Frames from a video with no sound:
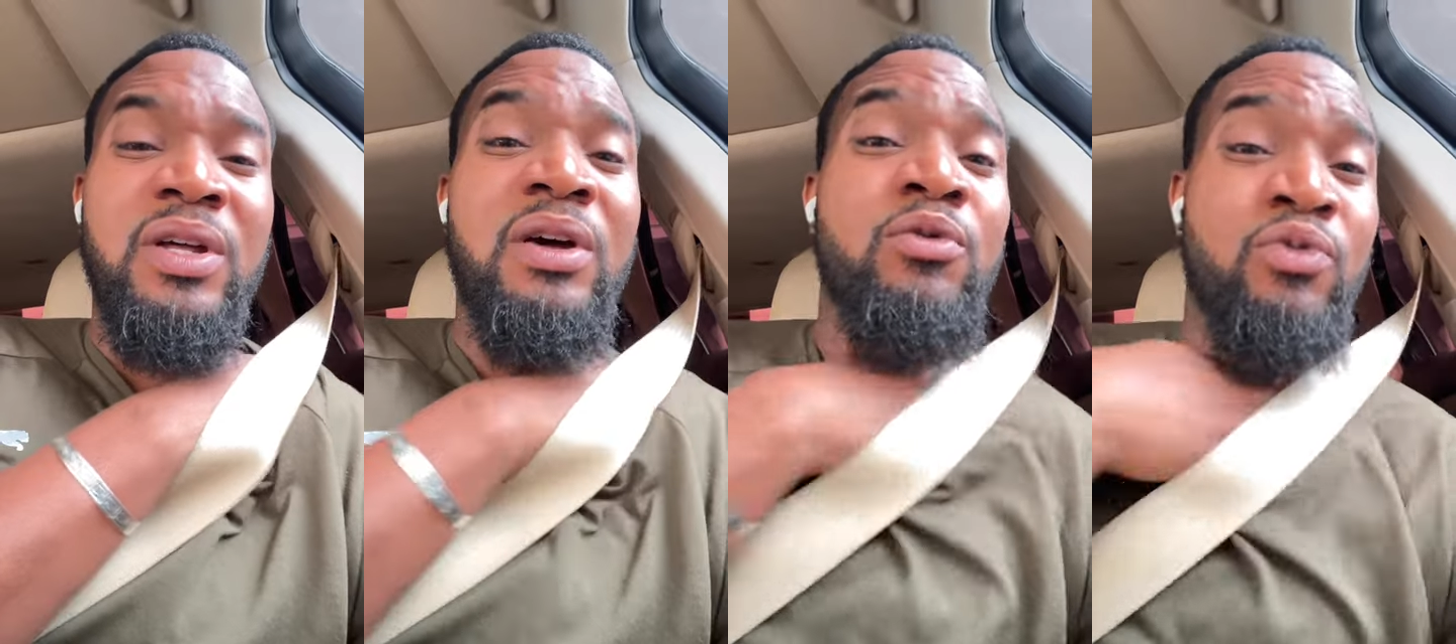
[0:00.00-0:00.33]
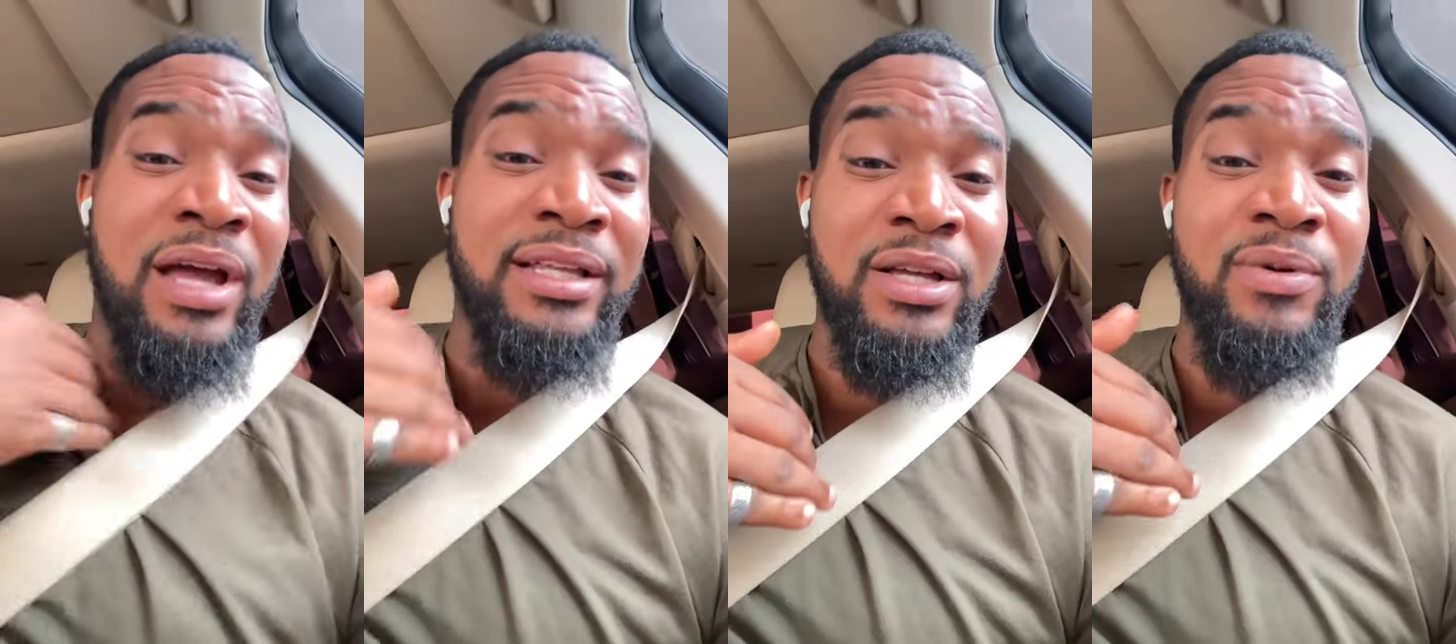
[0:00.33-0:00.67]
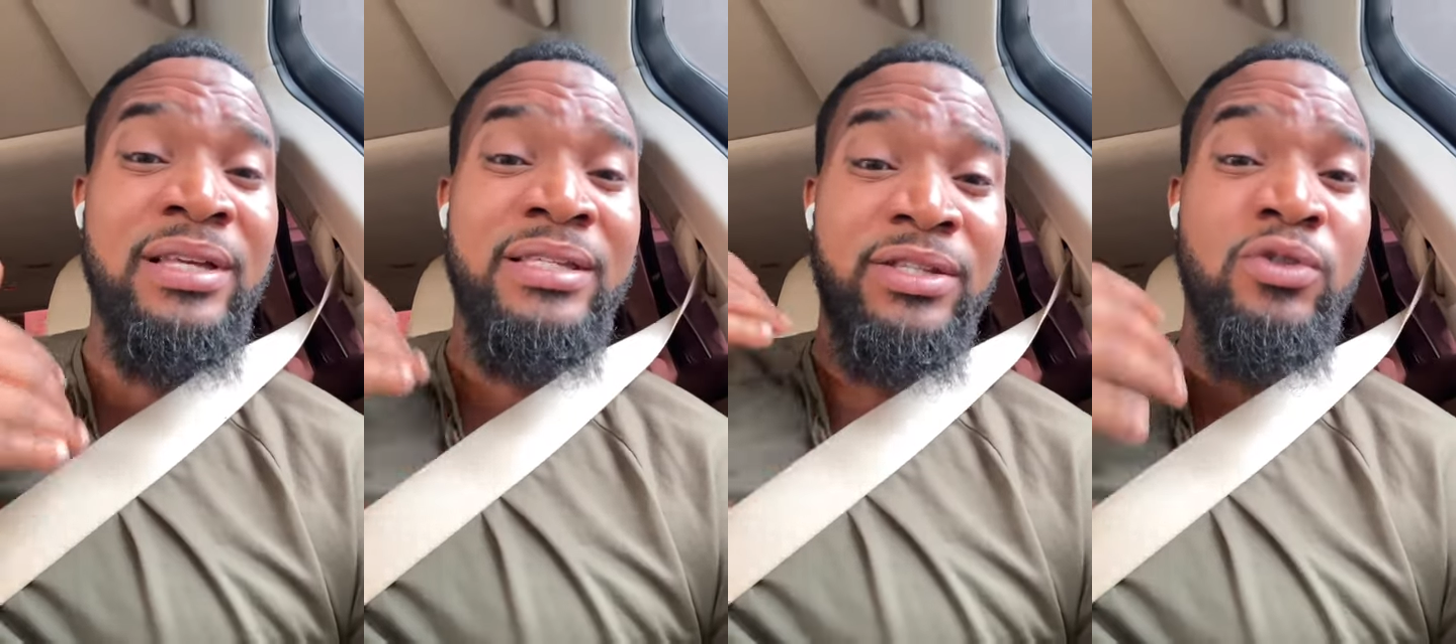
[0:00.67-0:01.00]
Right now,
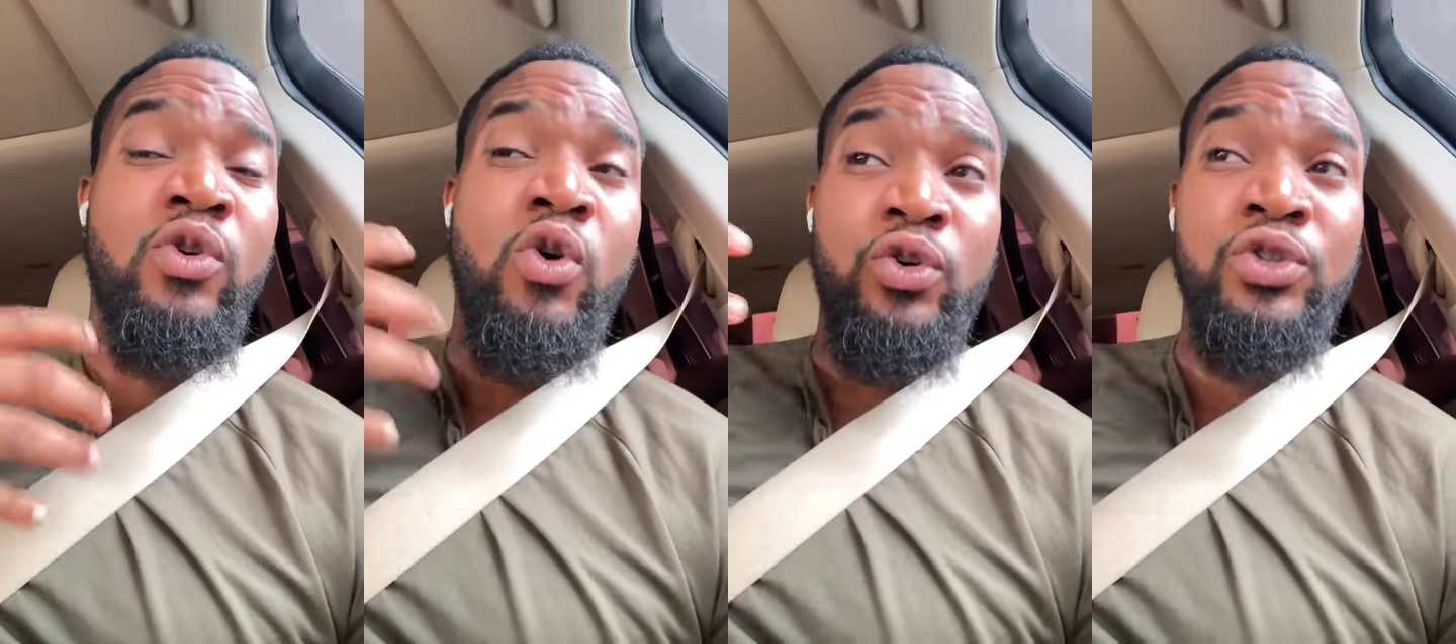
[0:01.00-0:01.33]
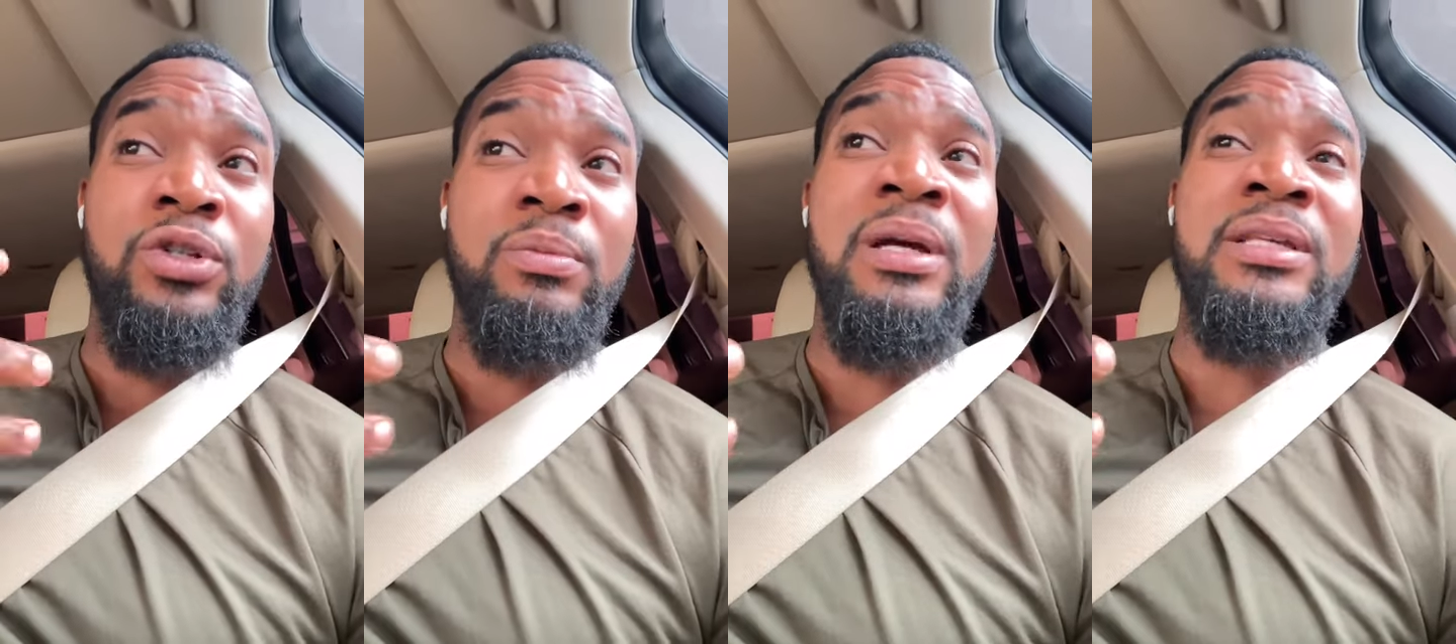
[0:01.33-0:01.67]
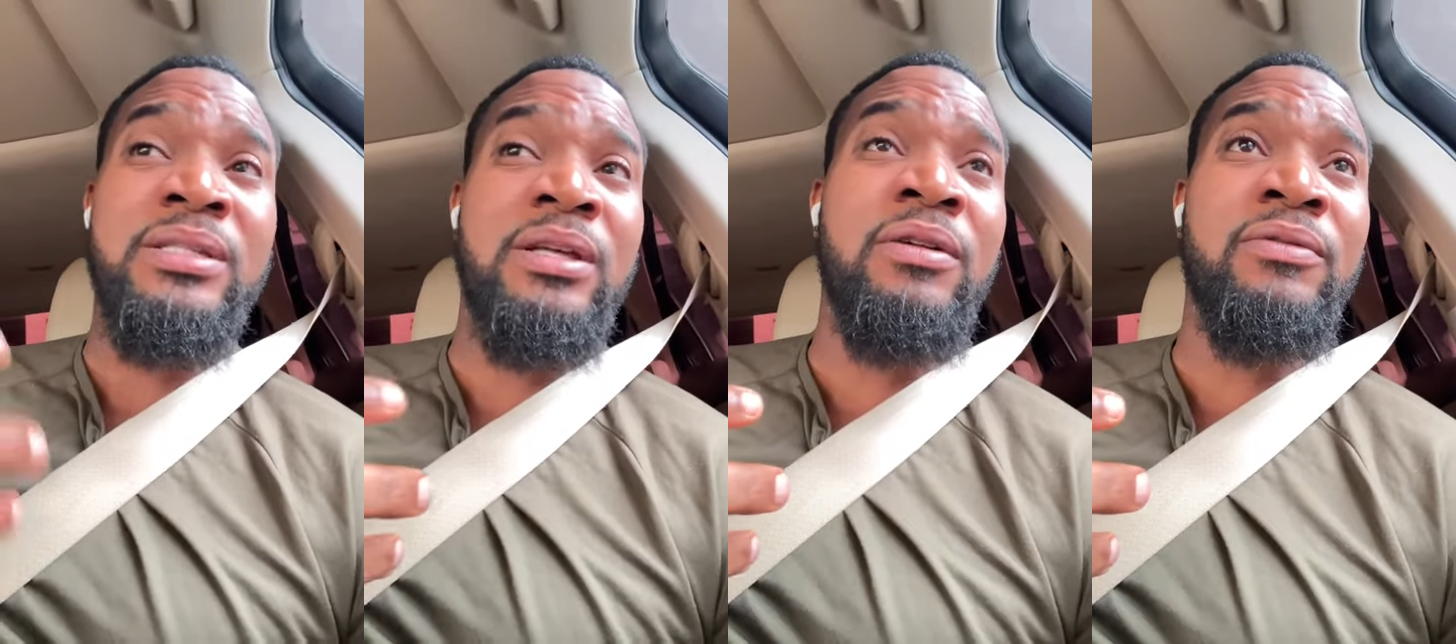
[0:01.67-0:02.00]
I still caution
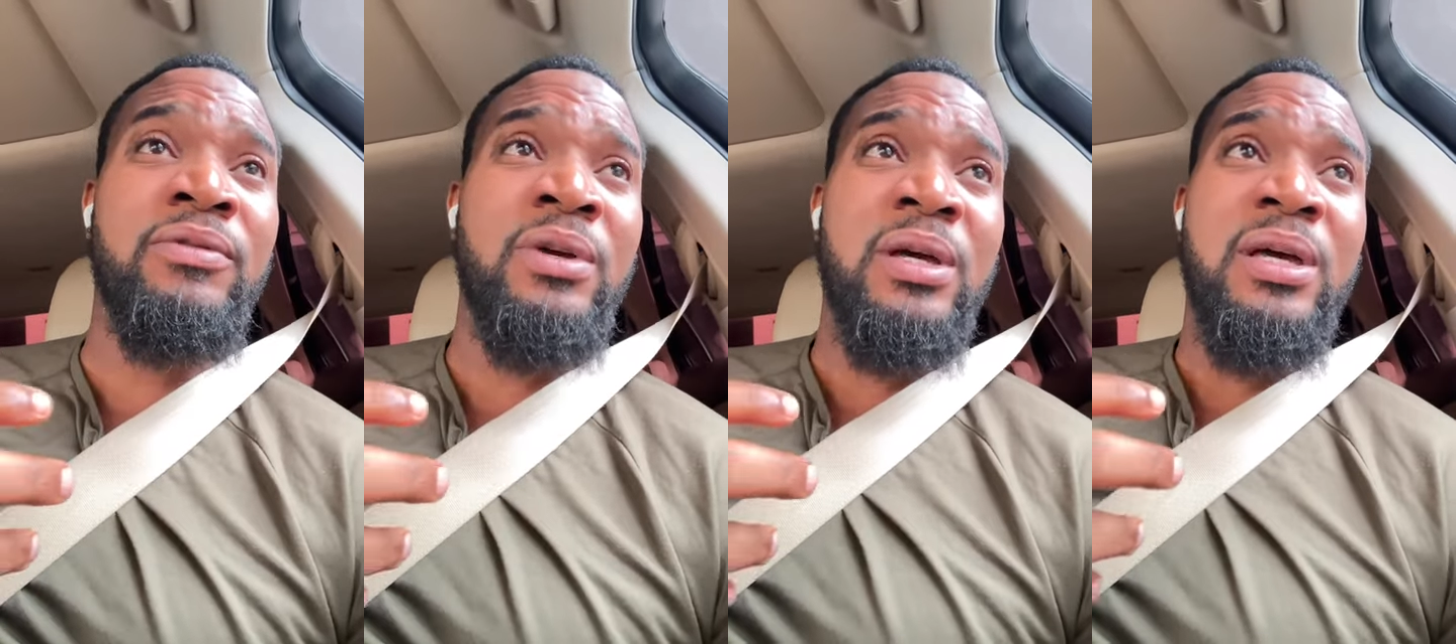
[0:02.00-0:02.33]
myself